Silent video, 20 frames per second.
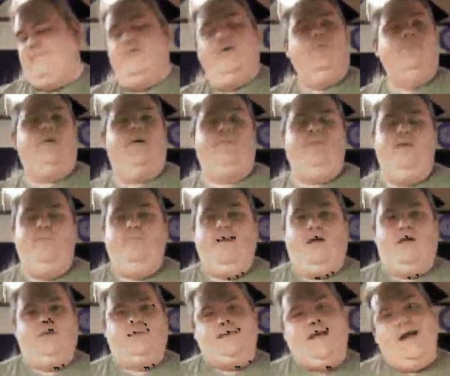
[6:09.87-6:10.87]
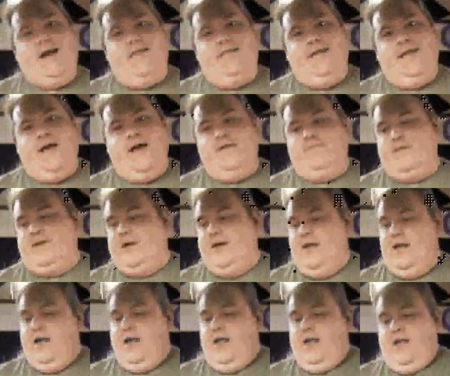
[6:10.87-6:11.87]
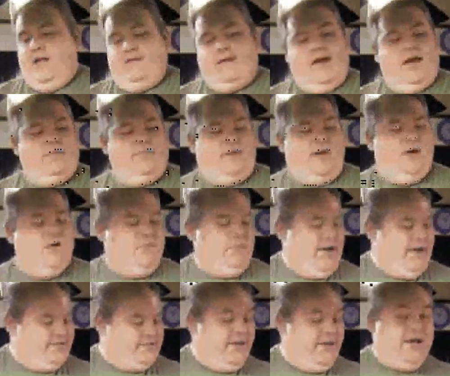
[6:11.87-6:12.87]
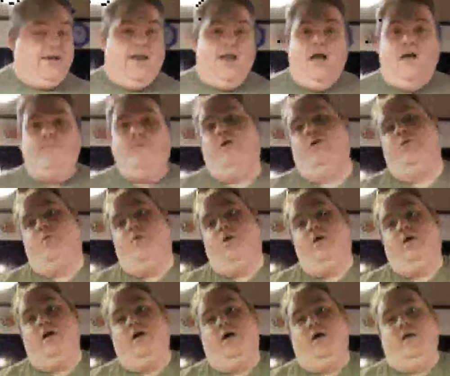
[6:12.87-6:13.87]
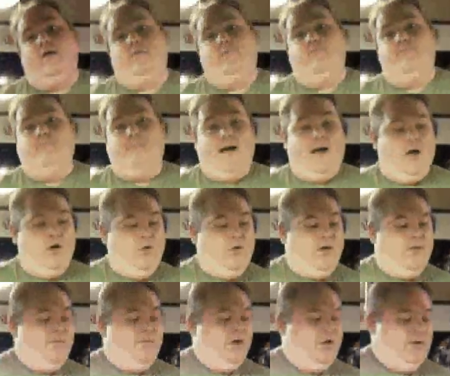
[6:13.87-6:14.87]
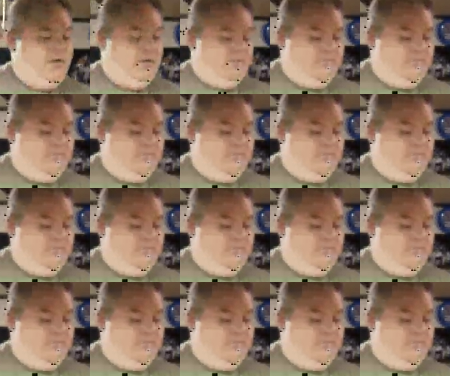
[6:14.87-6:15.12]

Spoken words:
I pulled my meatballs out of the oven, got them here resting, and now I'm going to work on my hoagie bone.